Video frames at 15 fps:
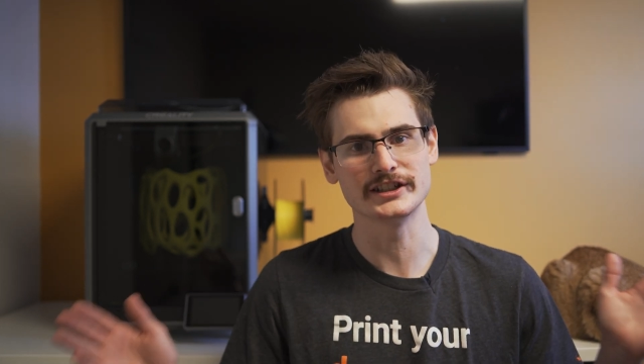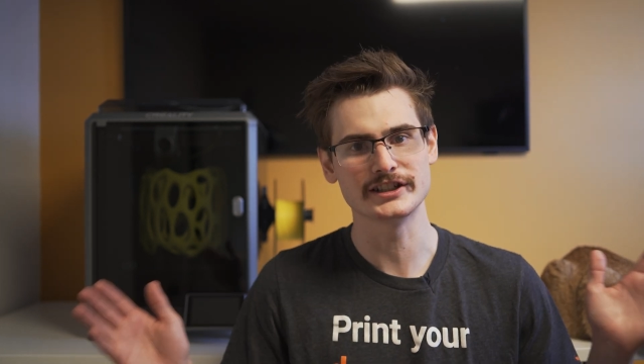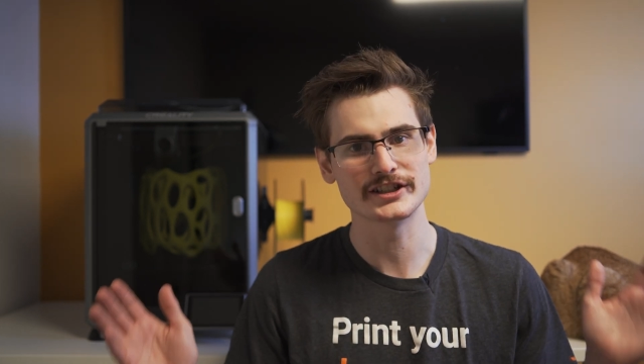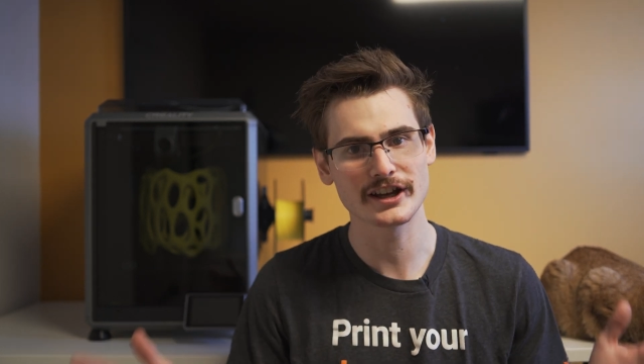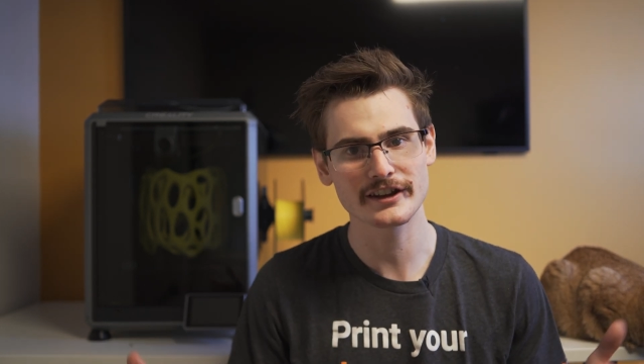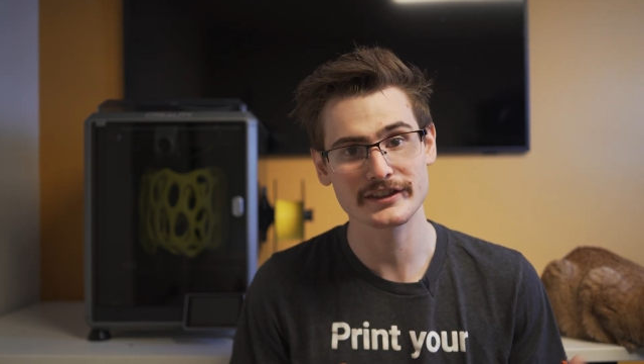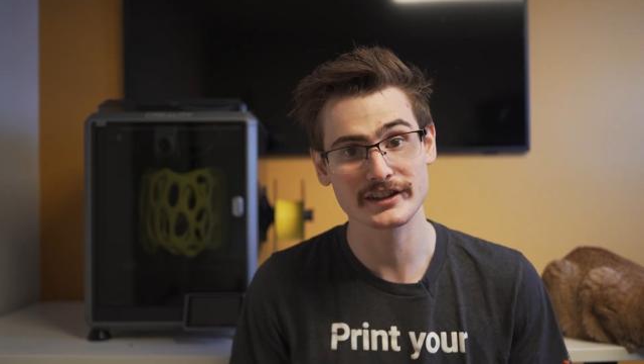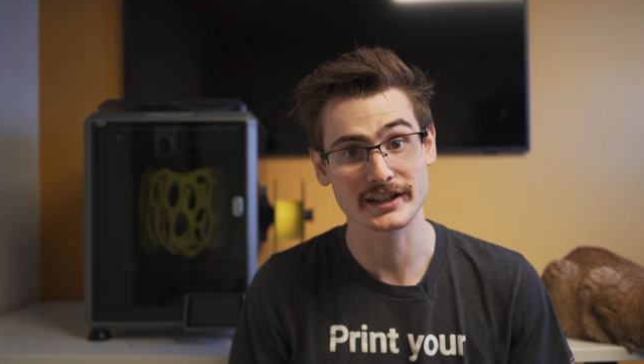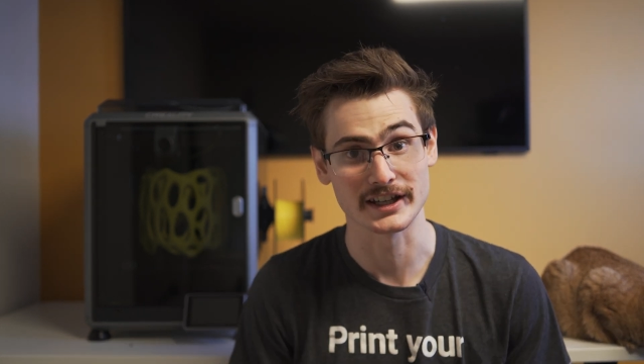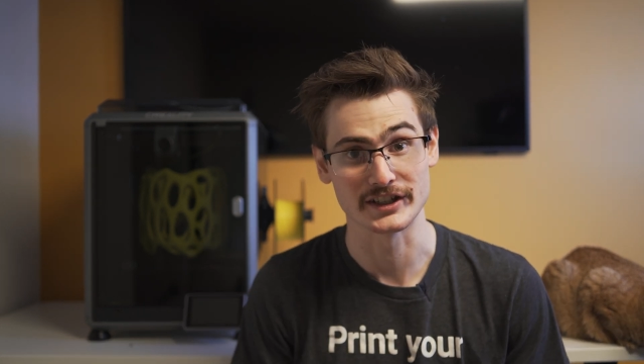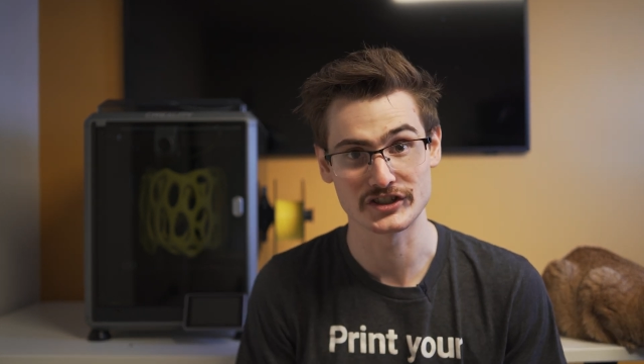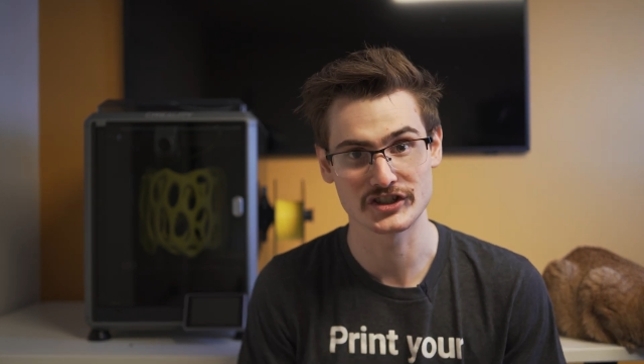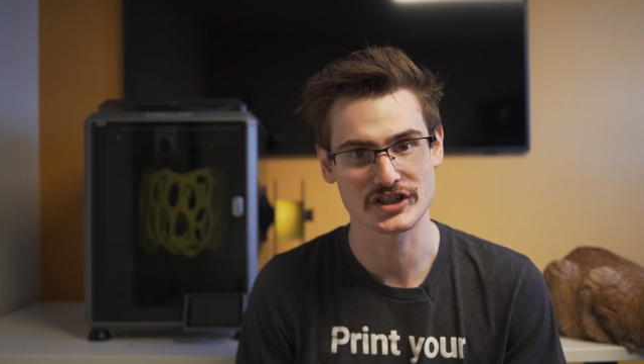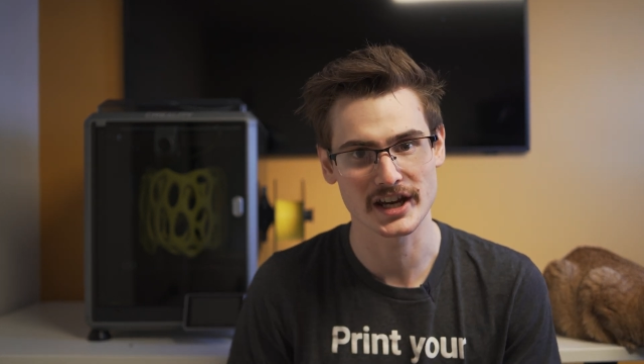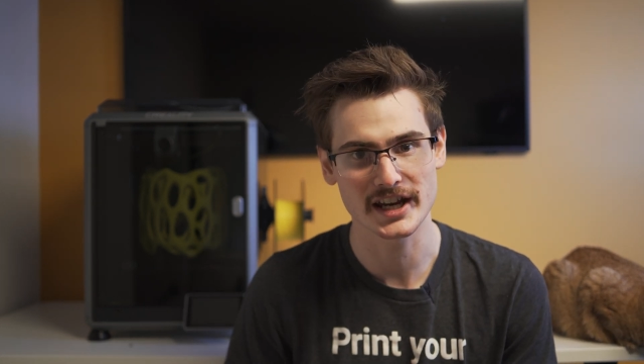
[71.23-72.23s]
nothing
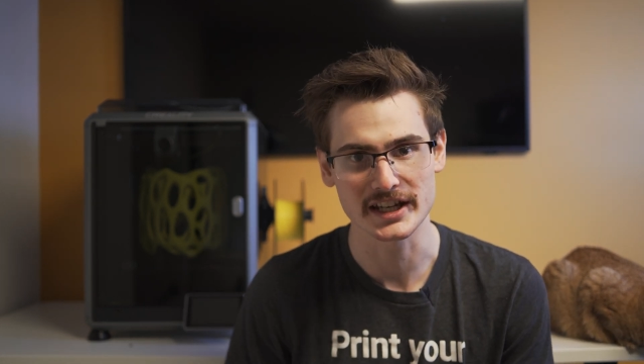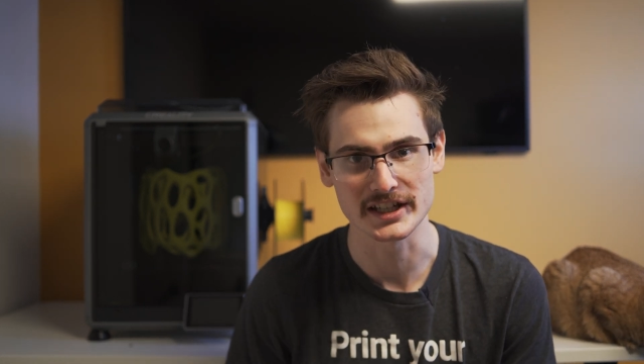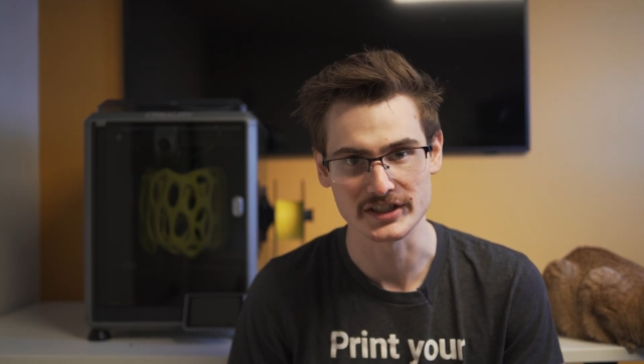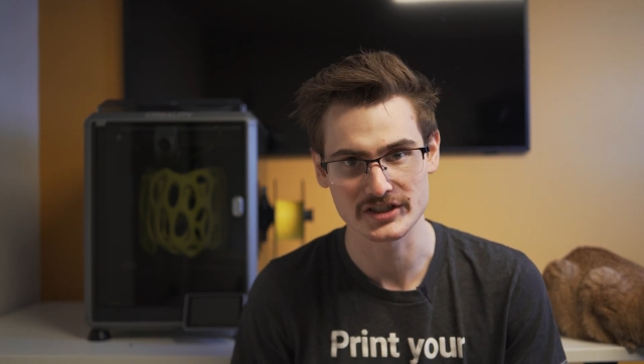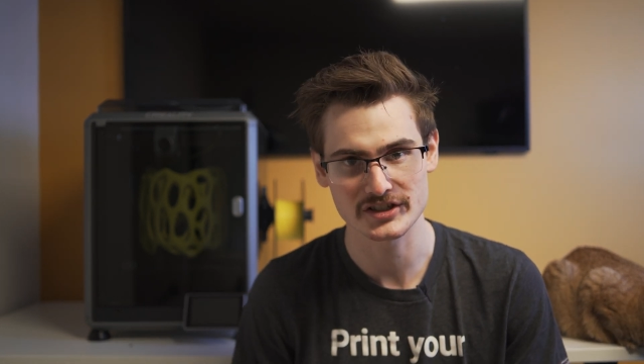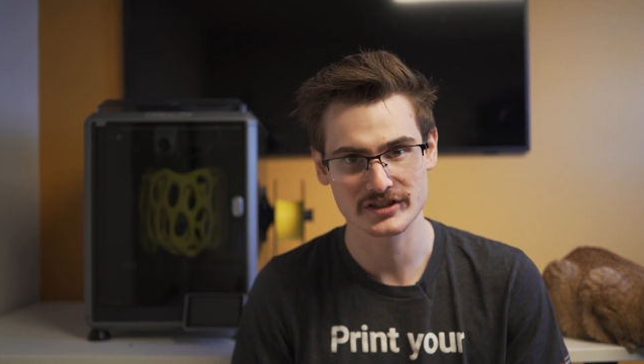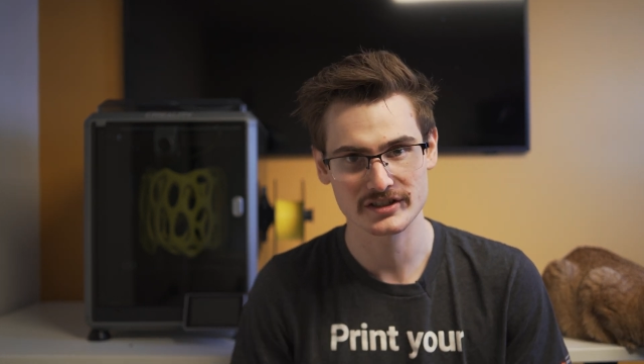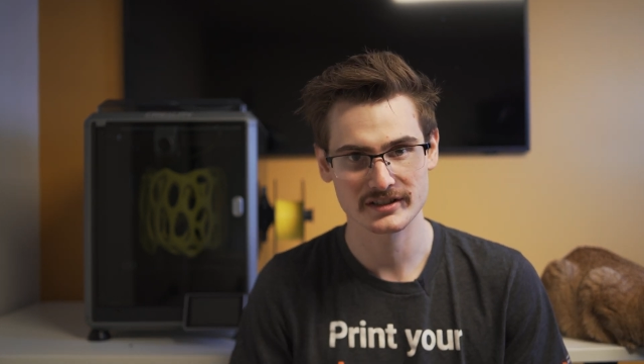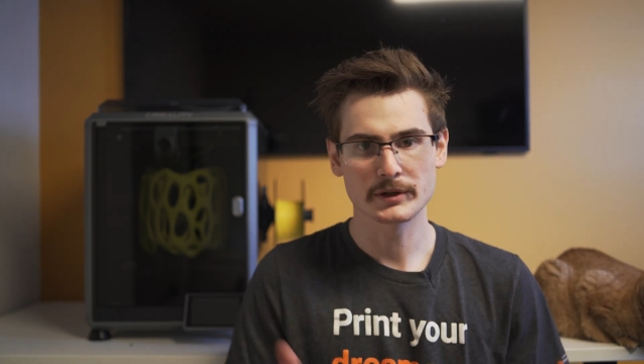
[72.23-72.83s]
has changed.